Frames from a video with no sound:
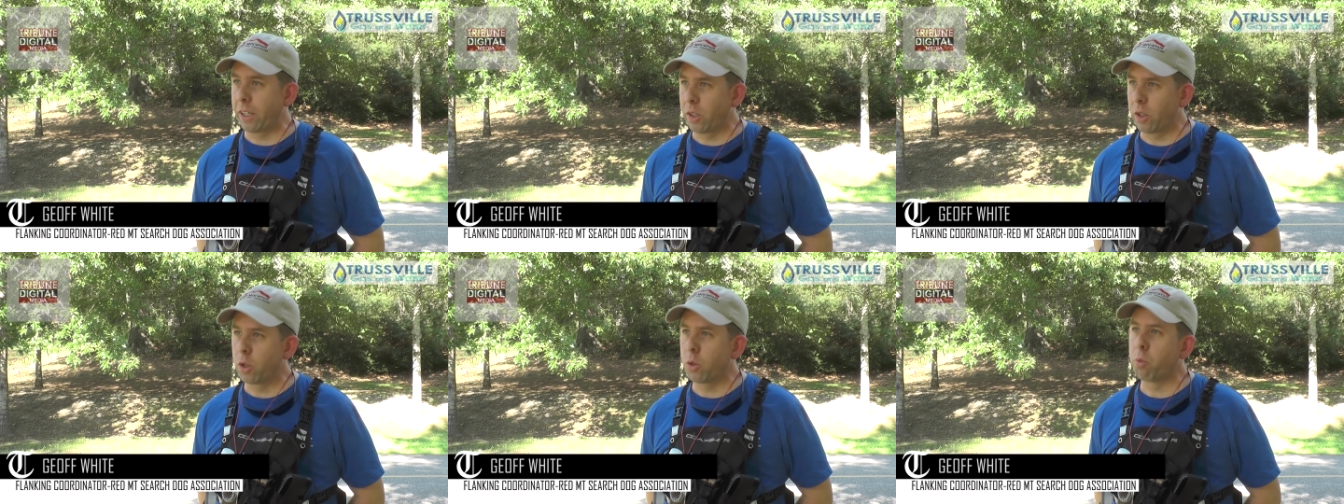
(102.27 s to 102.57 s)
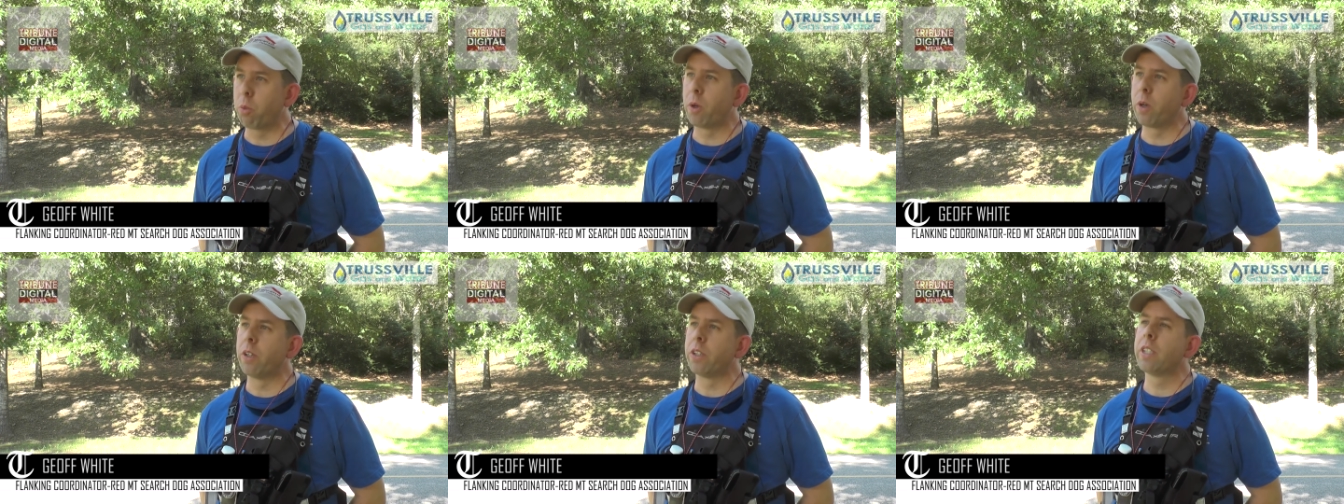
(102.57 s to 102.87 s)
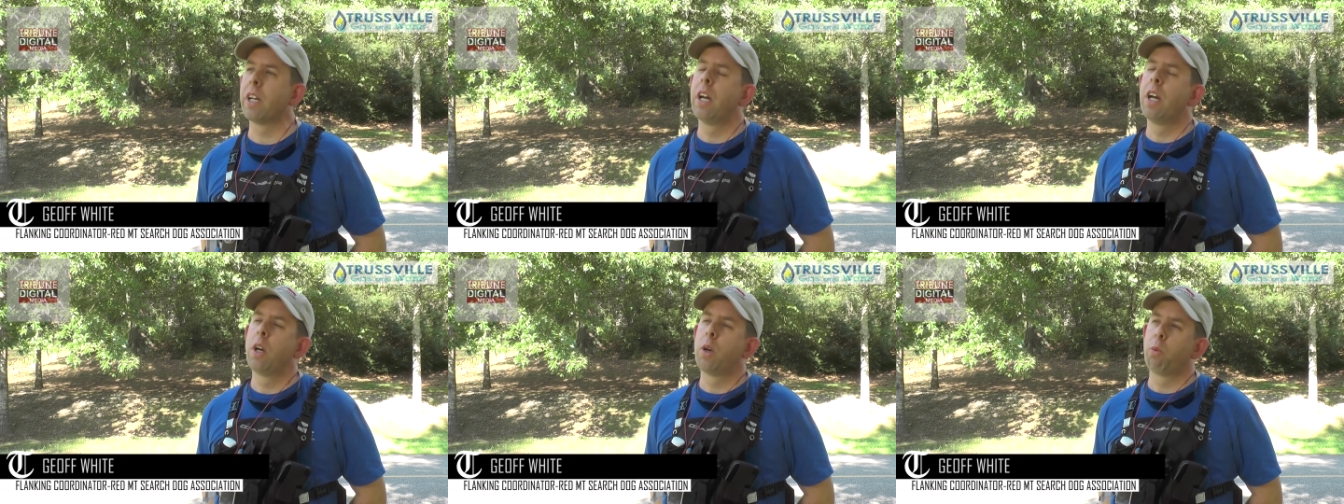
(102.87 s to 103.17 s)
In other
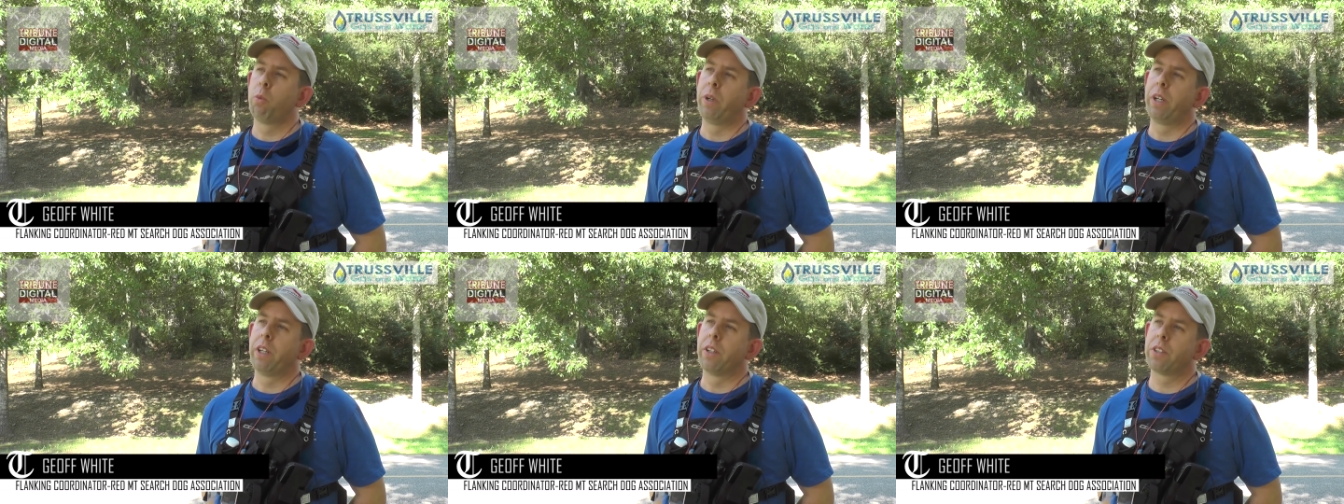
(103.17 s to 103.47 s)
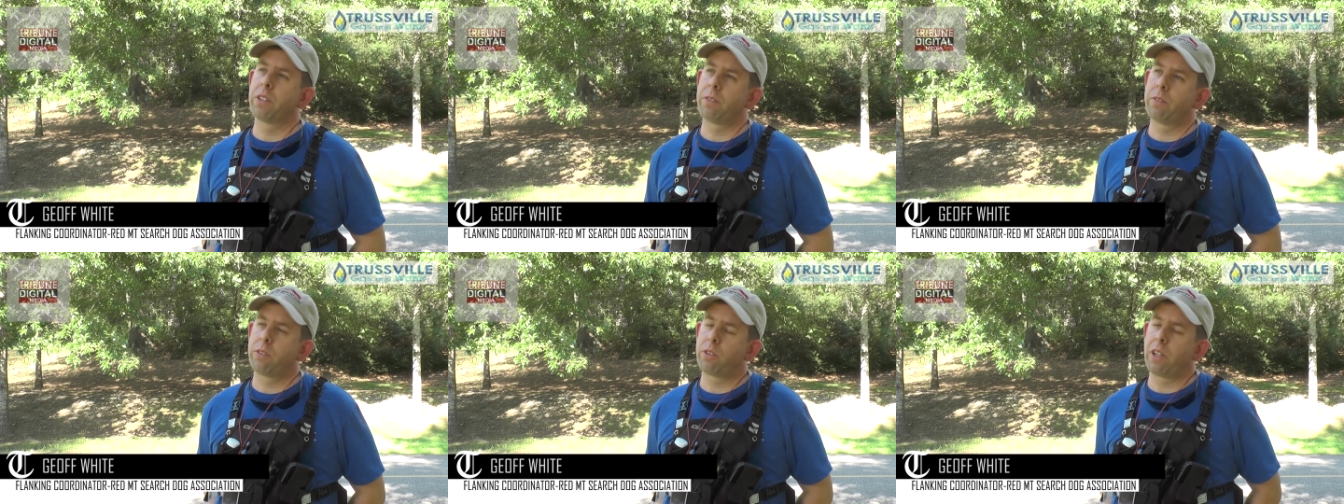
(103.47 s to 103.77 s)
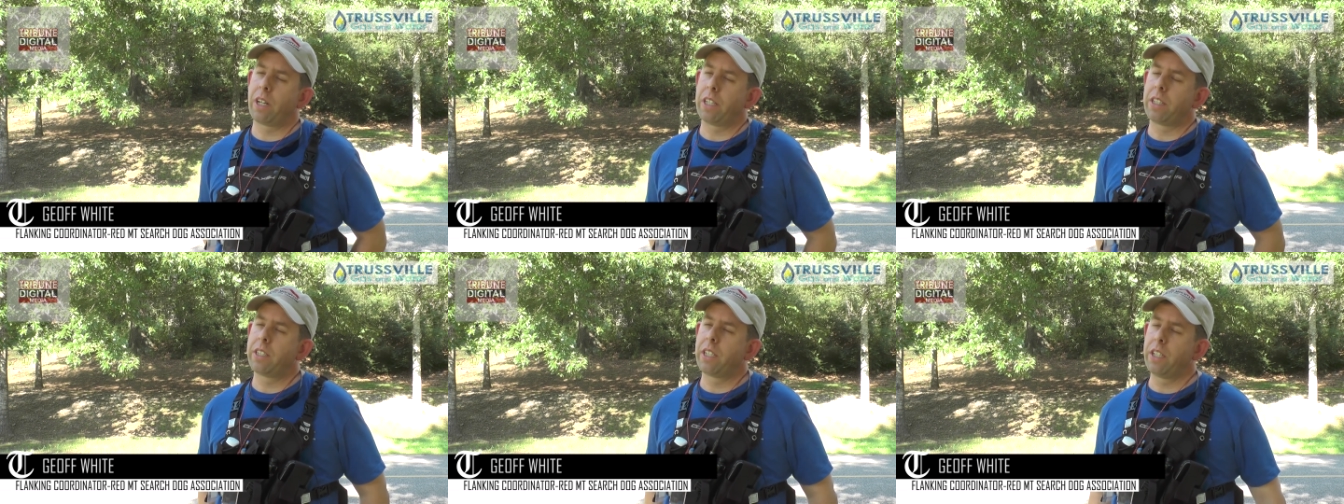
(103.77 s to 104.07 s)
words, we
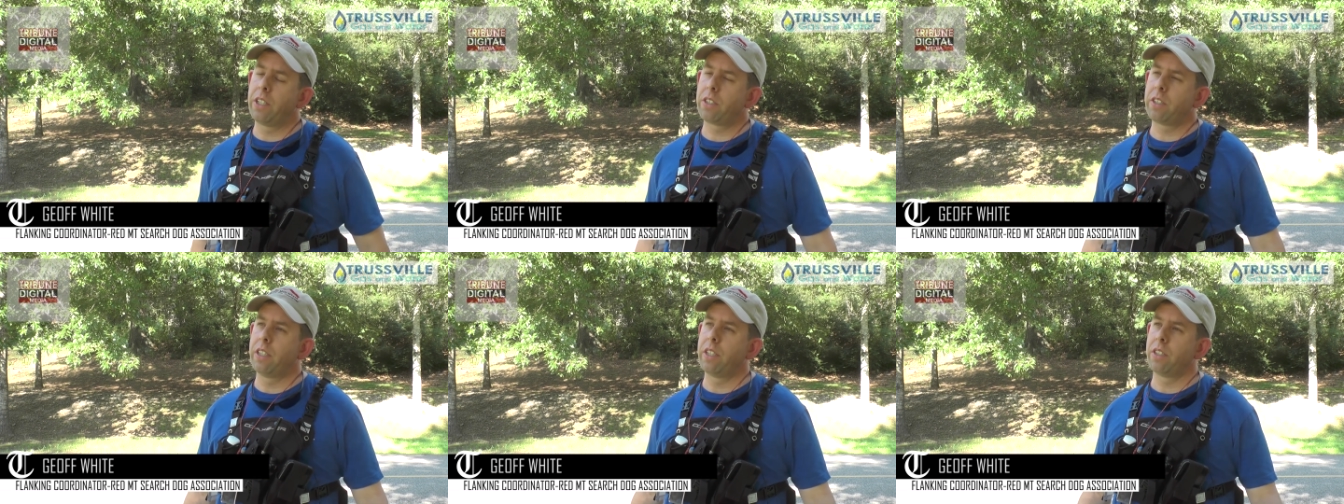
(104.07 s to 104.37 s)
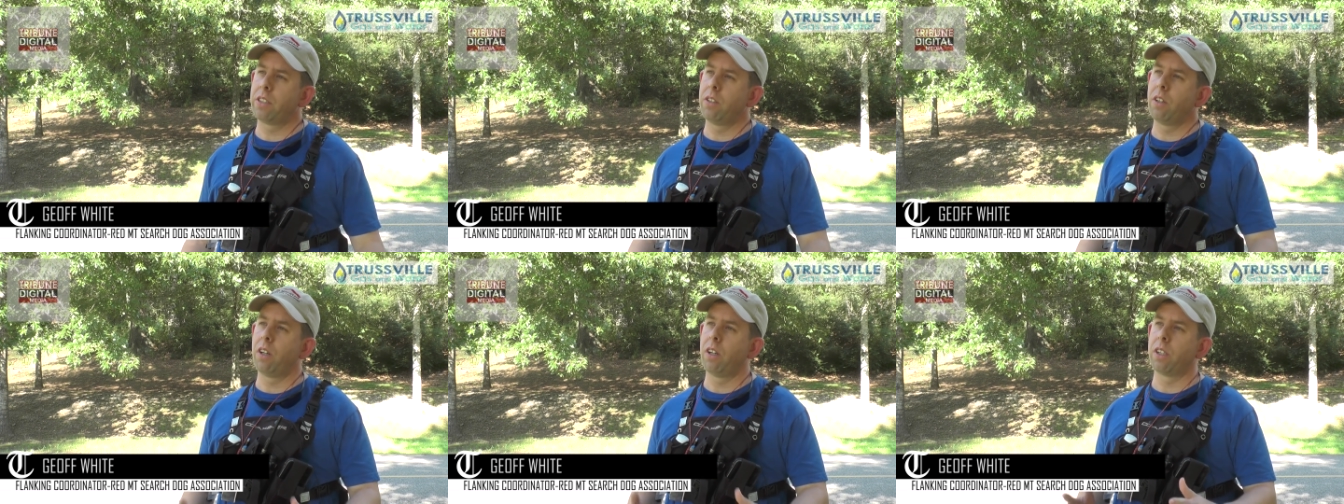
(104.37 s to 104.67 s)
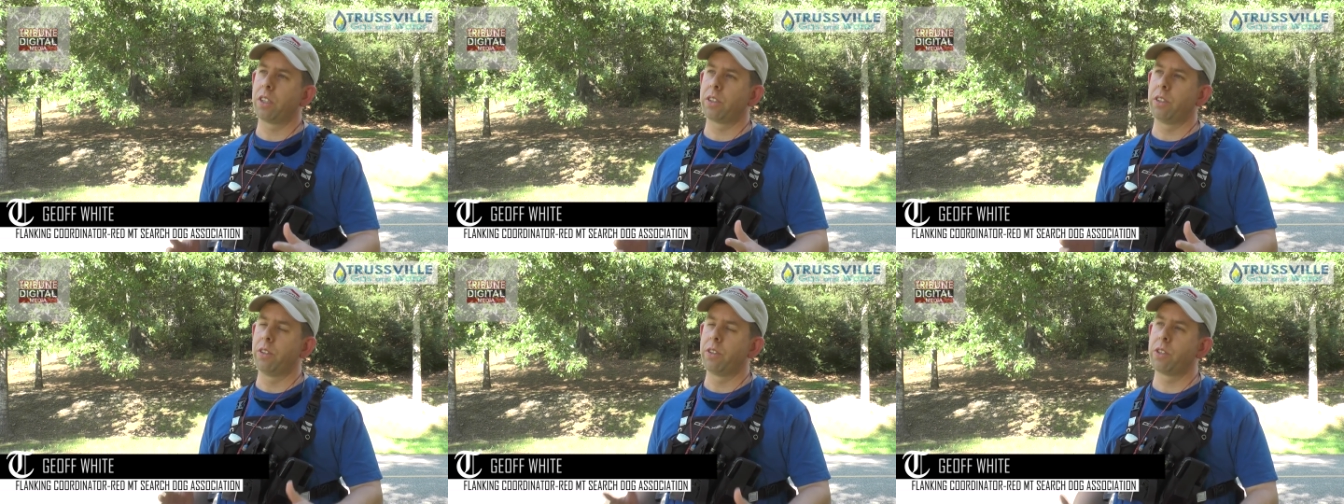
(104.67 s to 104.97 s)
try to teach these
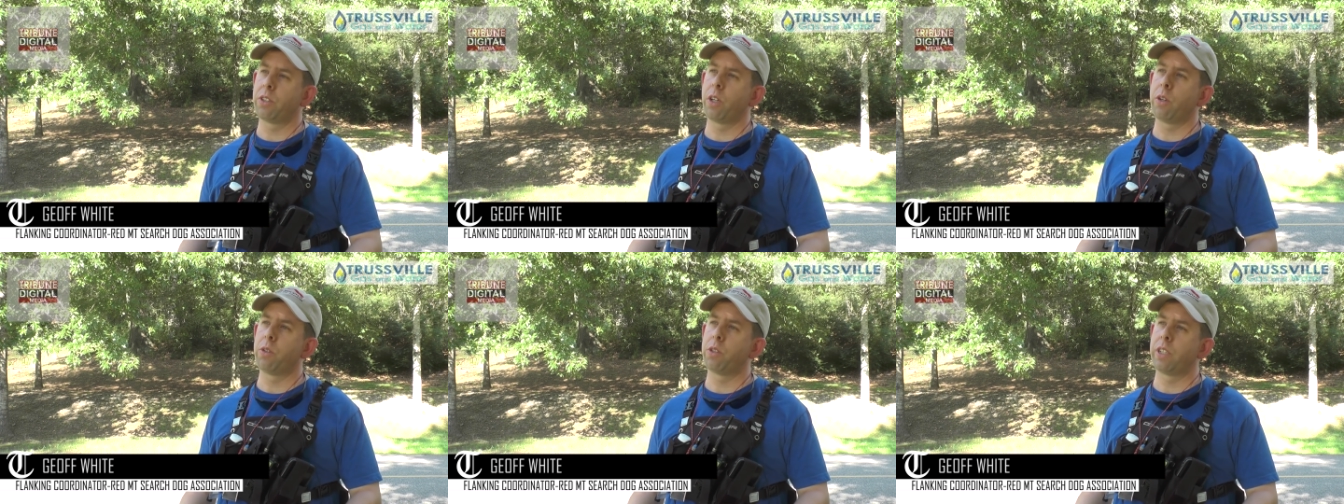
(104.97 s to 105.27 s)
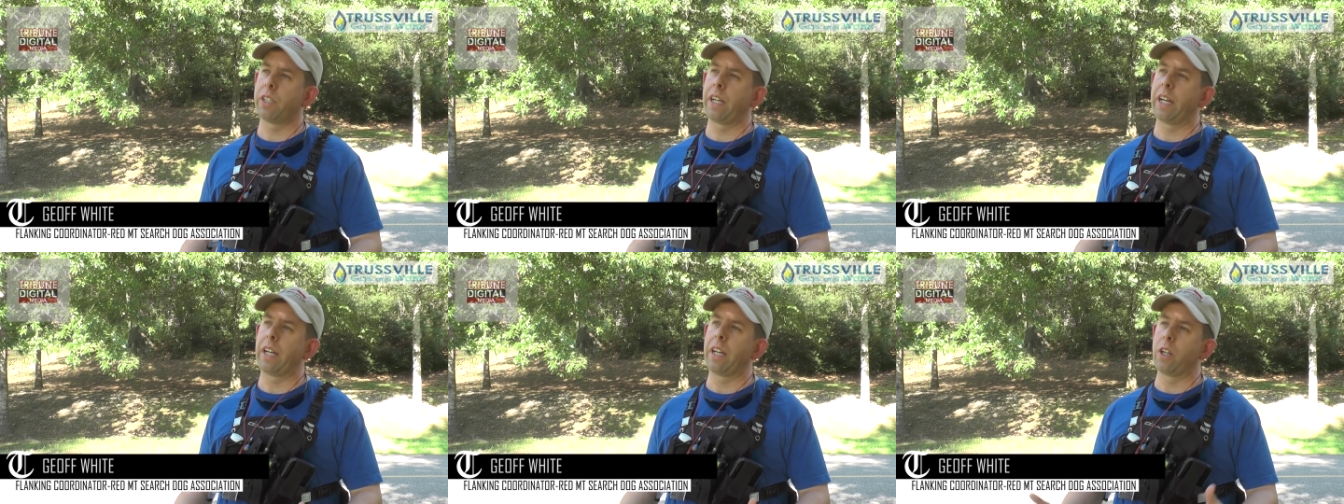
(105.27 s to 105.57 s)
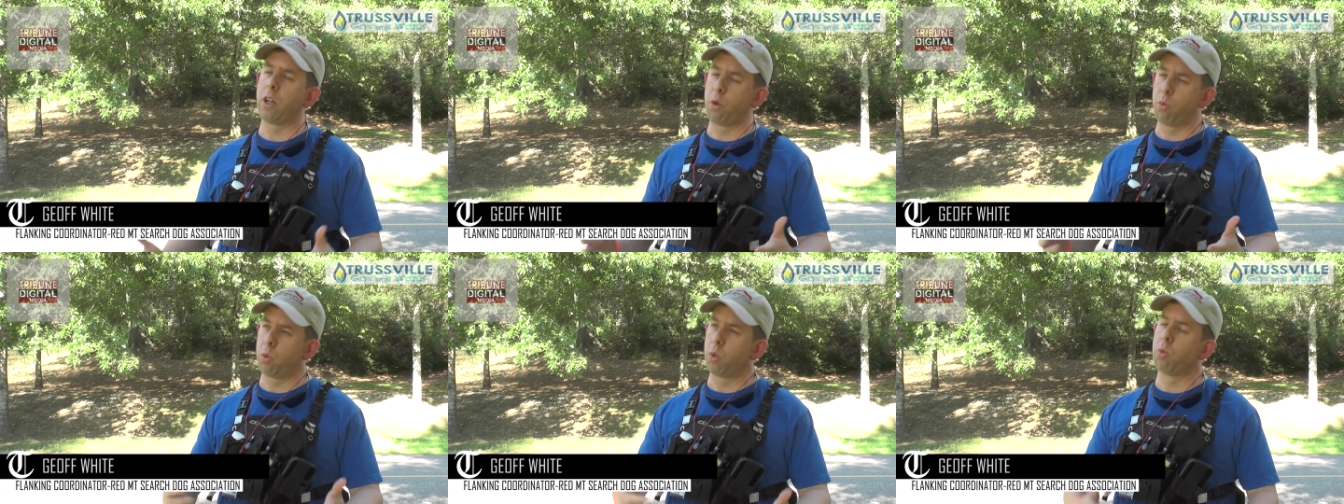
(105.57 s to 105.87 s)
dogs to
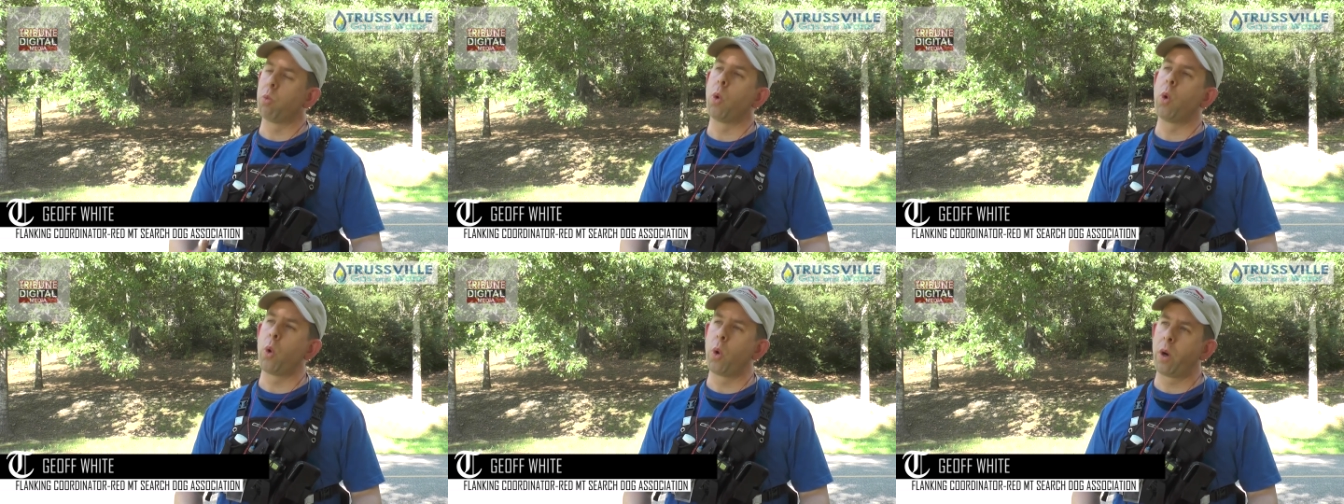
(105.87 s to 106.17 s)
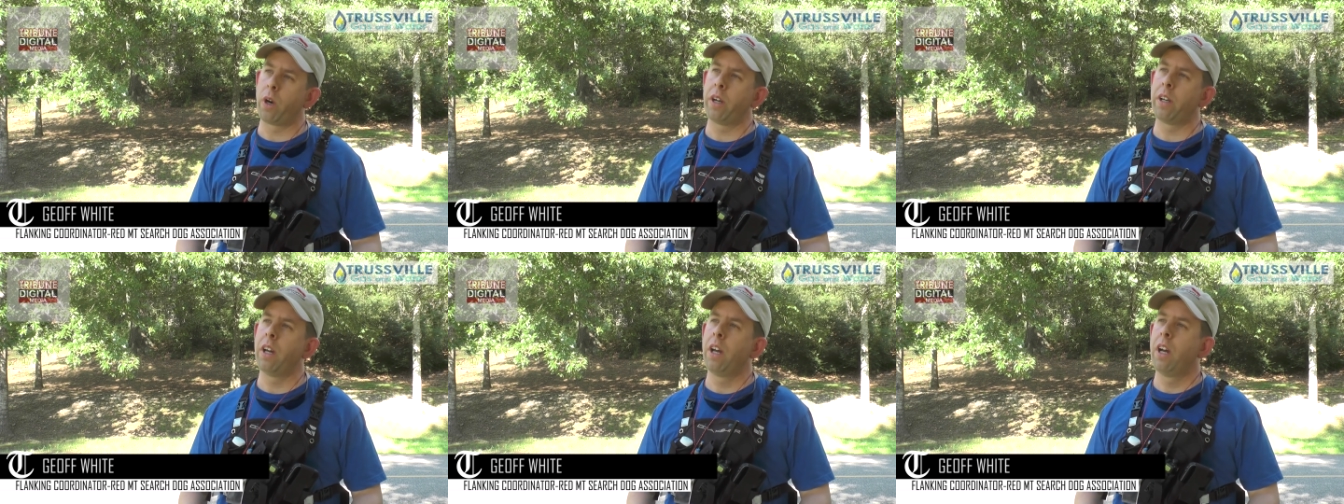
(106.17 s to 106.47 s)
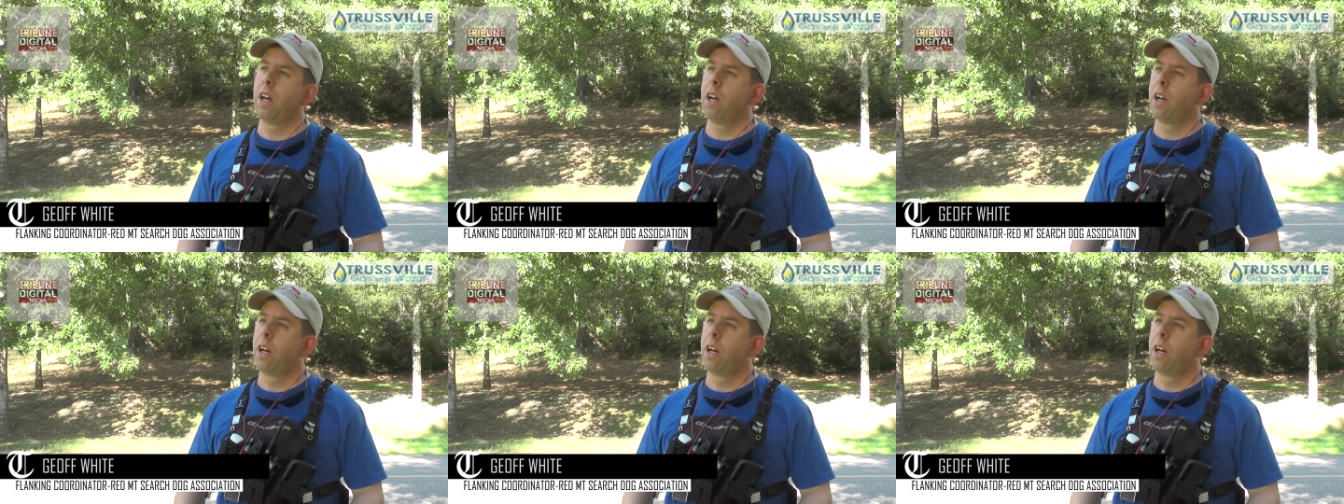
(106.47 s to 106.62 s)
associate a reward,